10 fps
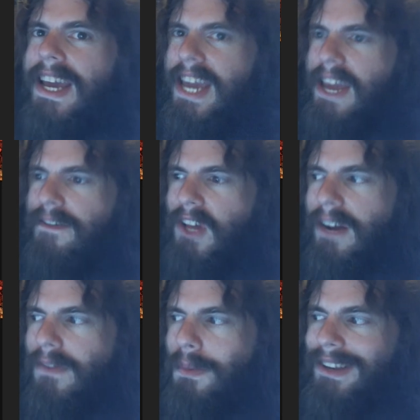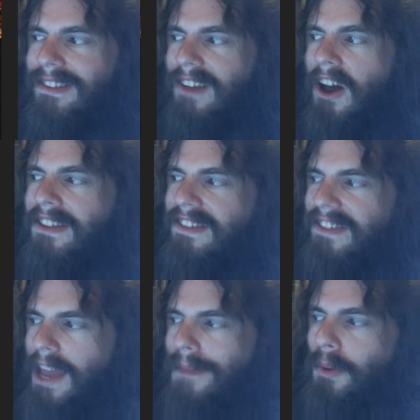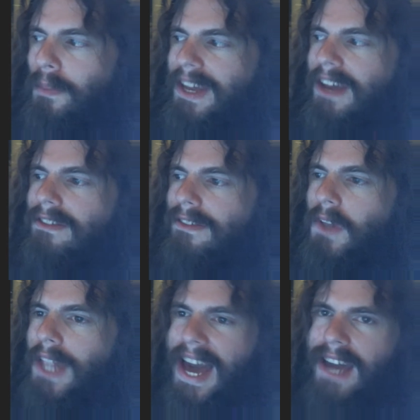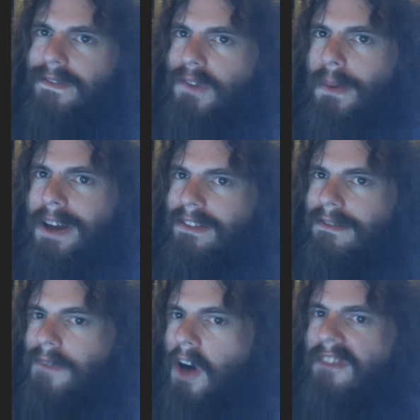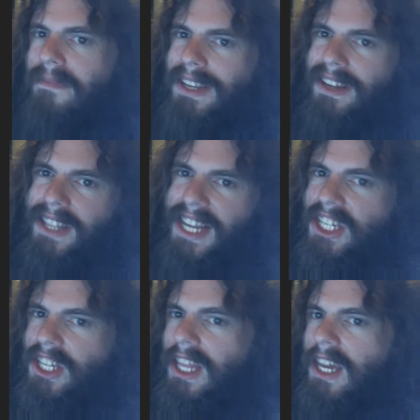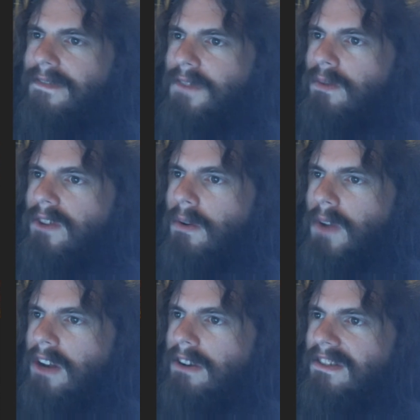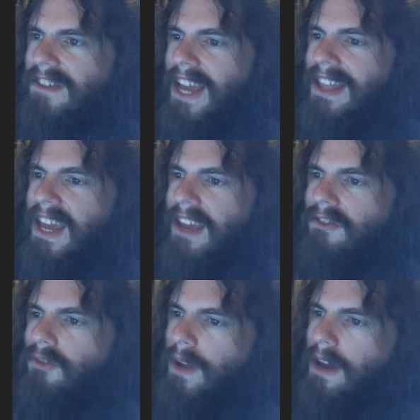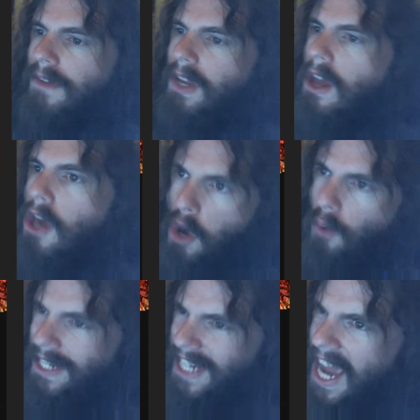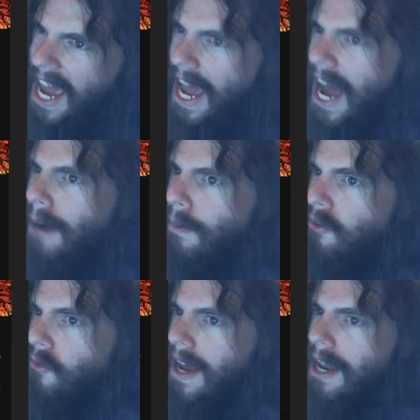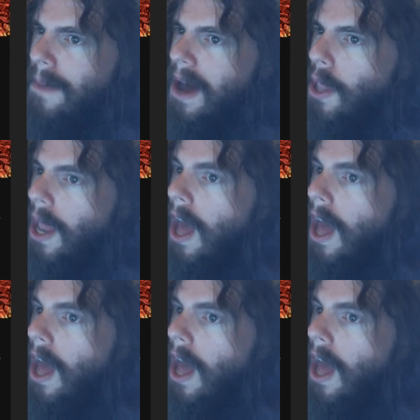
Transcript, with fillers: if the government is unstable because of a lack of US involvement, allegedly, if you don't understand the history of it, which, hey, I was right about